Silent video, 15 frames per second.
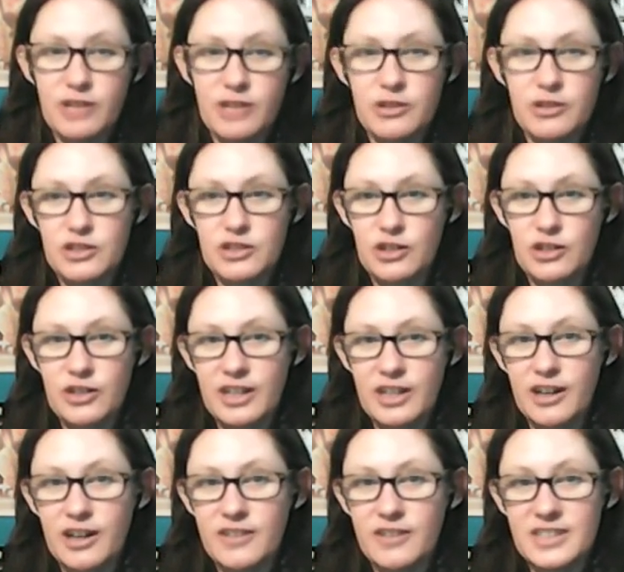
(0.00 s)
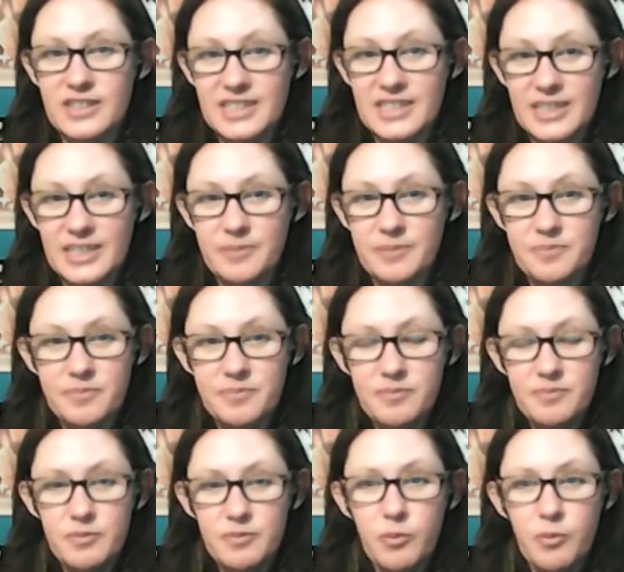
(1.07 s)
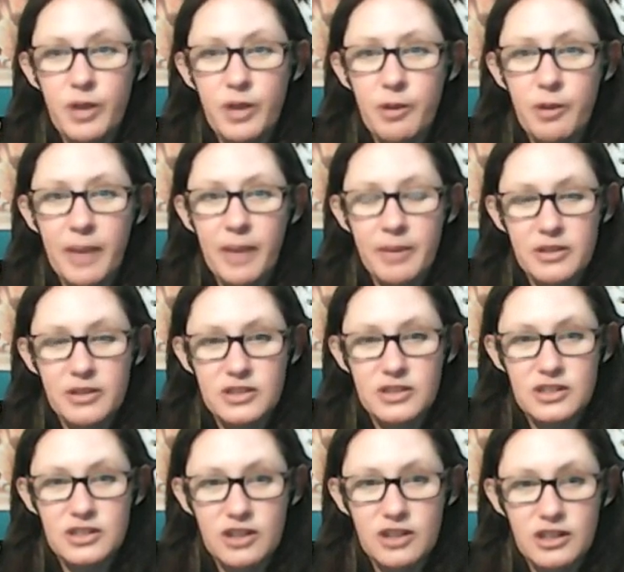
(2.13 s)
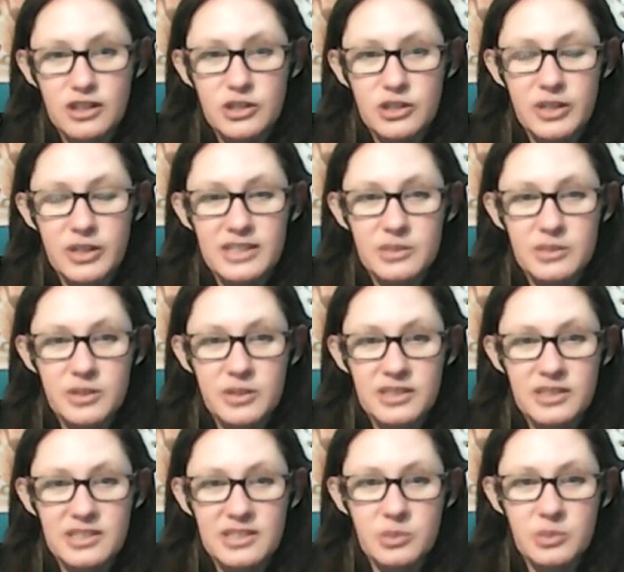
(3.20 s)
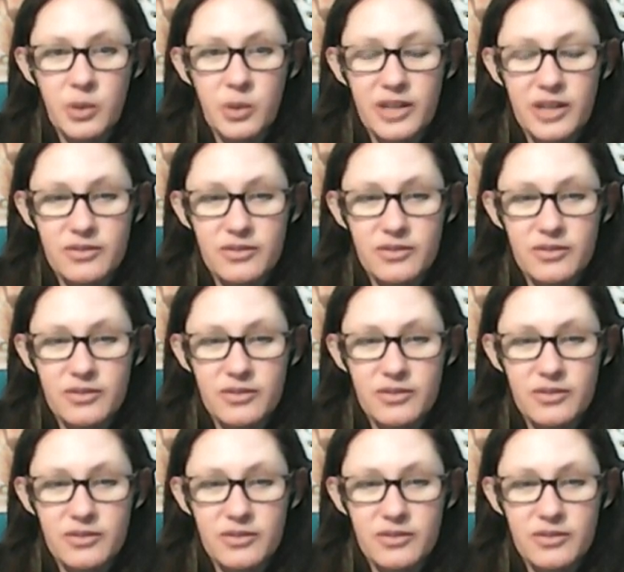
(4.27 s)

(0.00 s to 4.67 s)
People wrote were mad joke, about and that. obviously they were mad about the Scarlett Johansson one. Some people are like, why